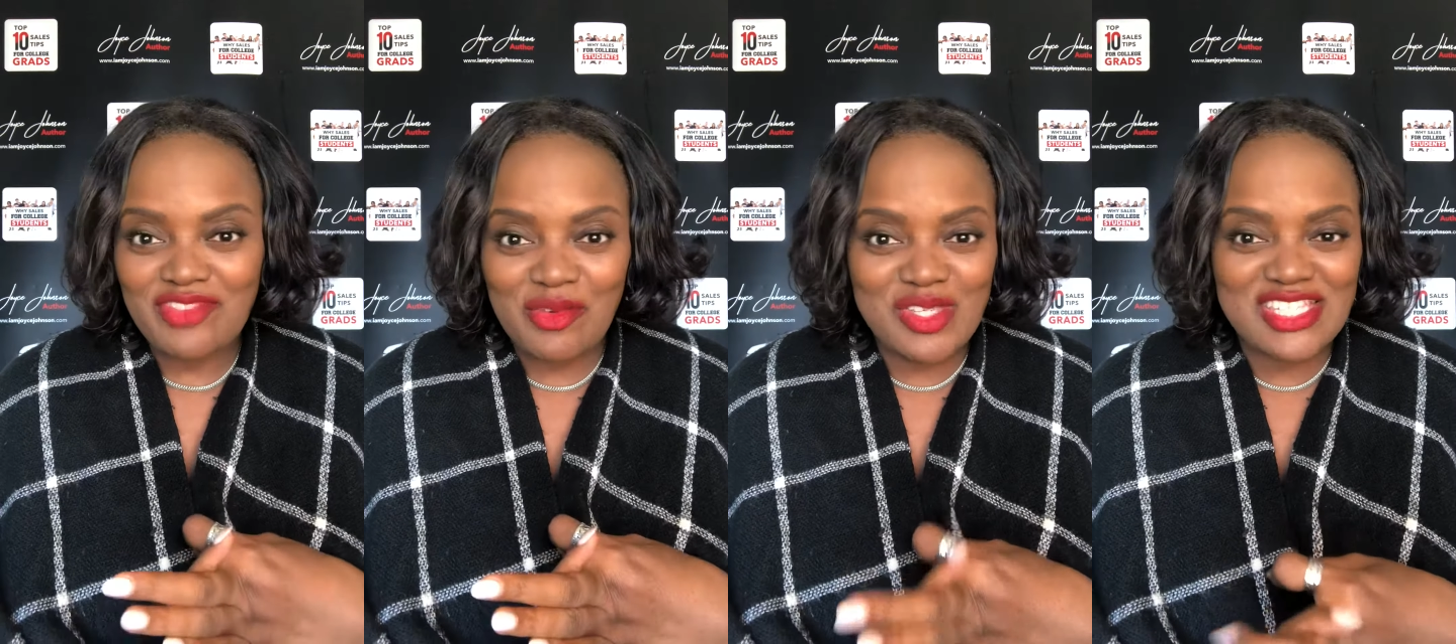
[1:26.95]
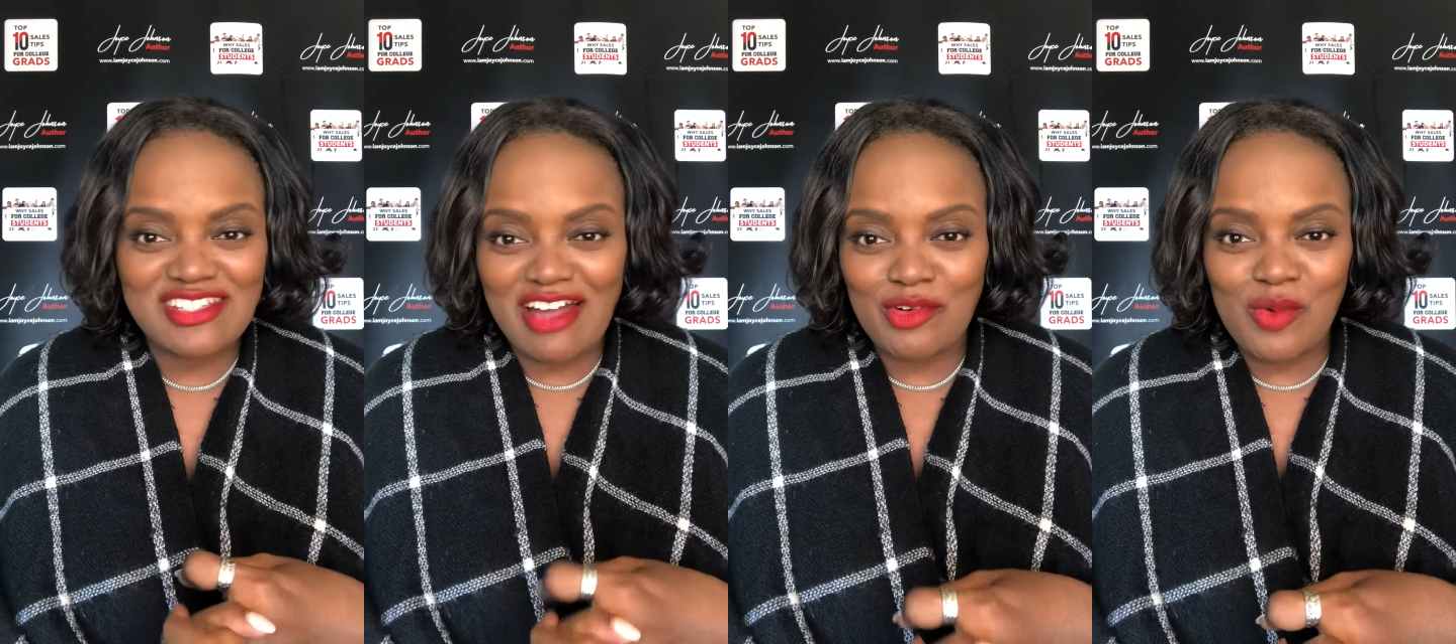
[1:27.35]
We
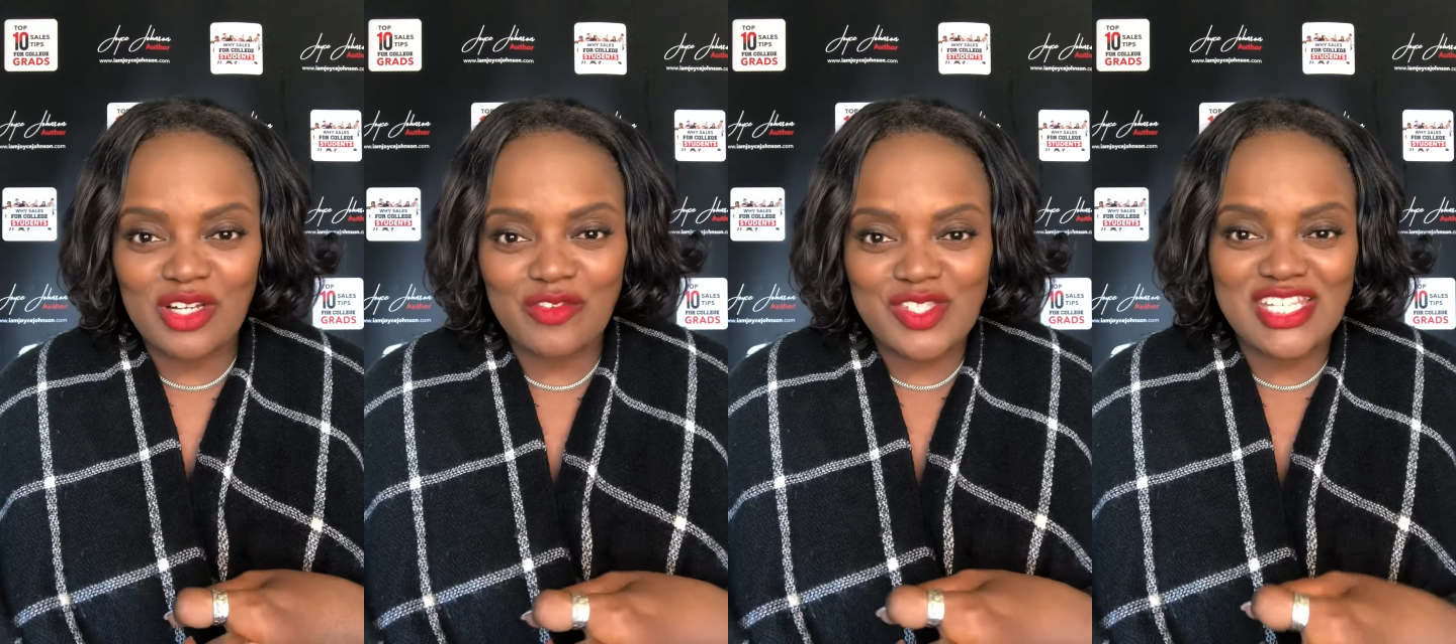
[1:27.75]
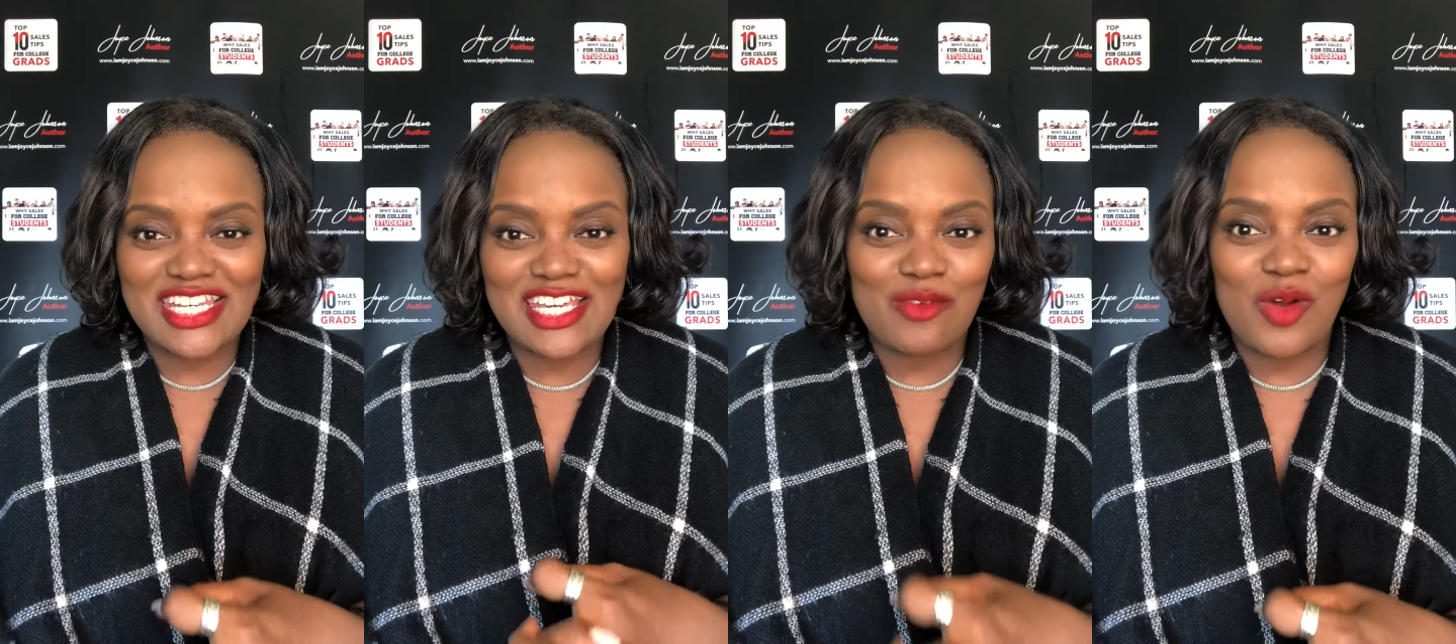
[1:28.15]
still have a wonderful
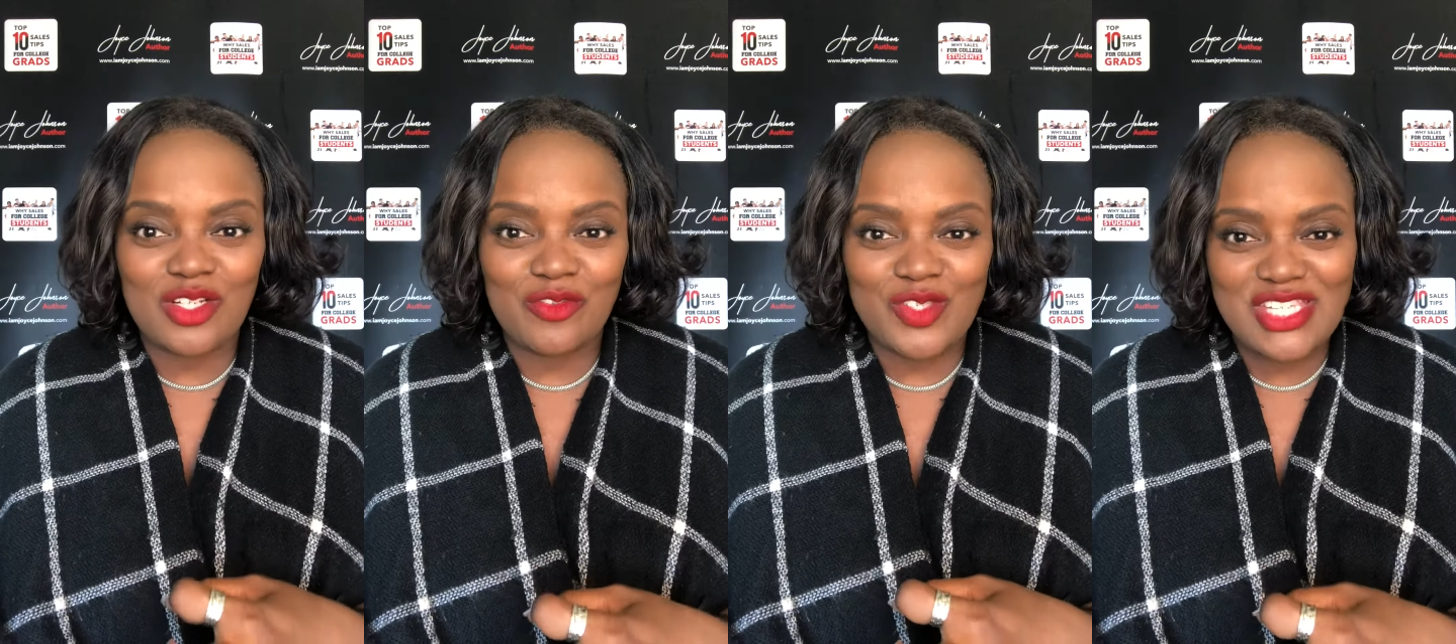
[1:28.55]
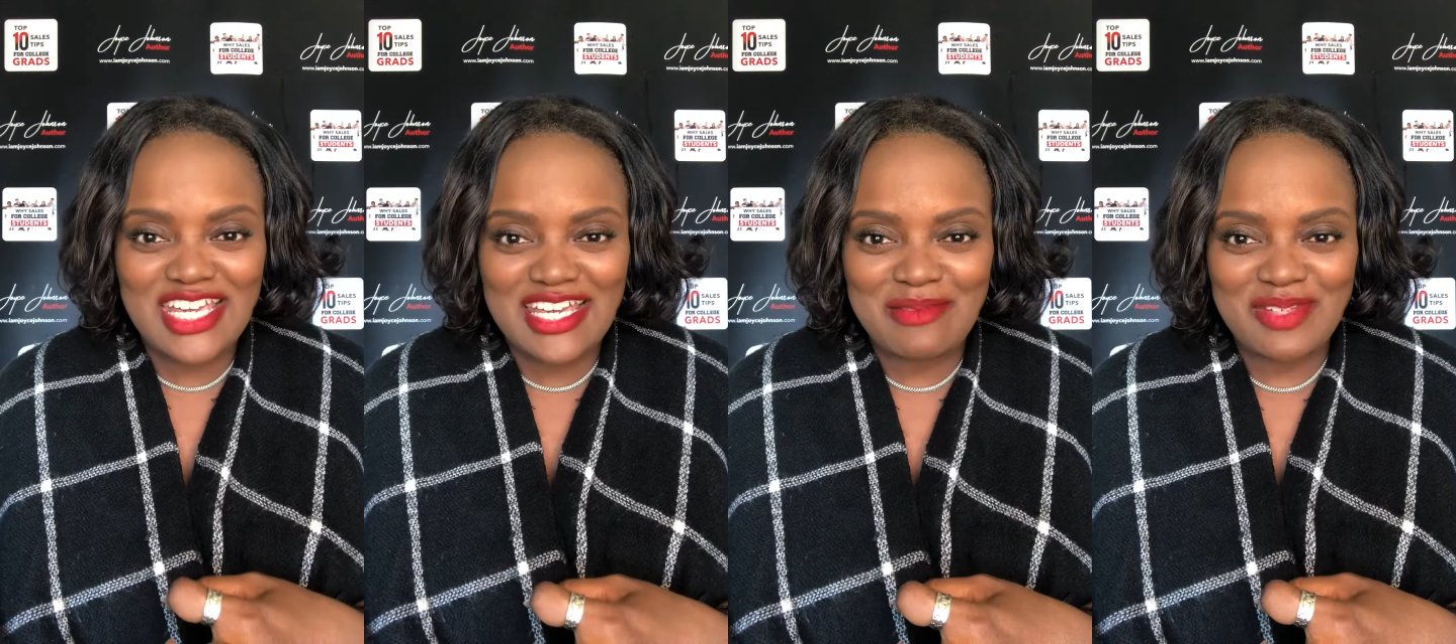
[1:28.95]
city and a wonderful
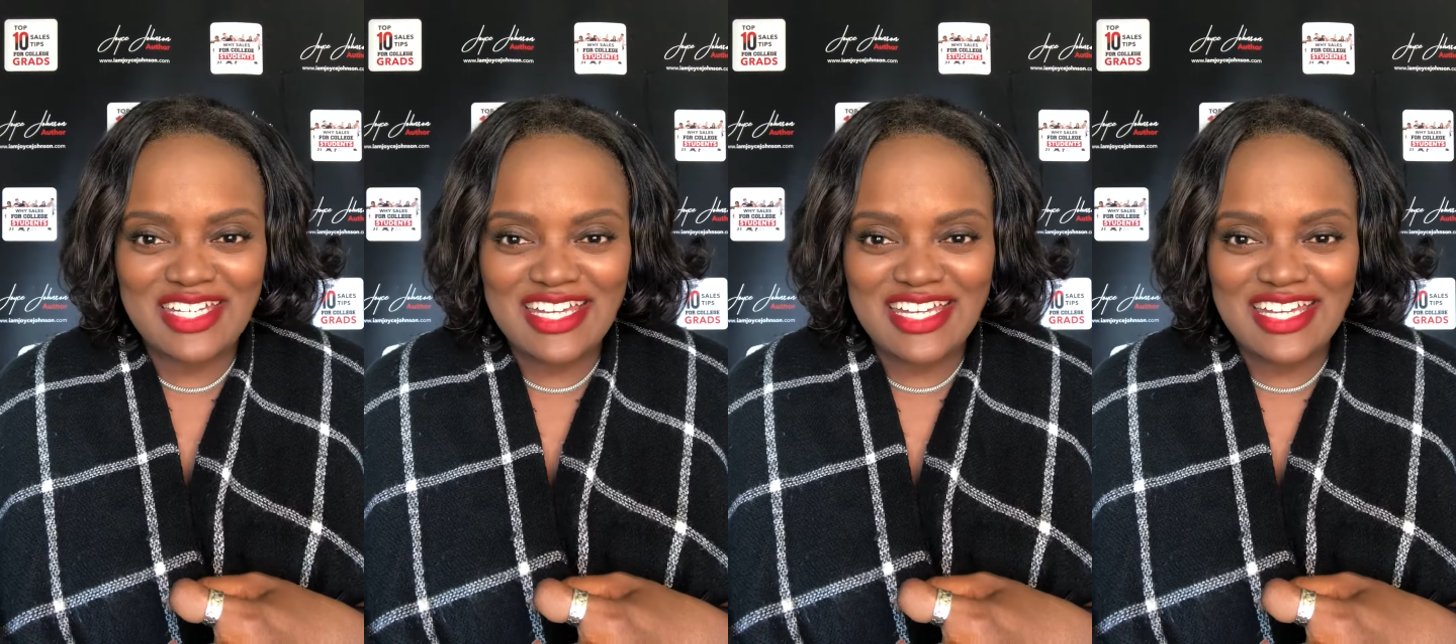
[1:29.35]
team.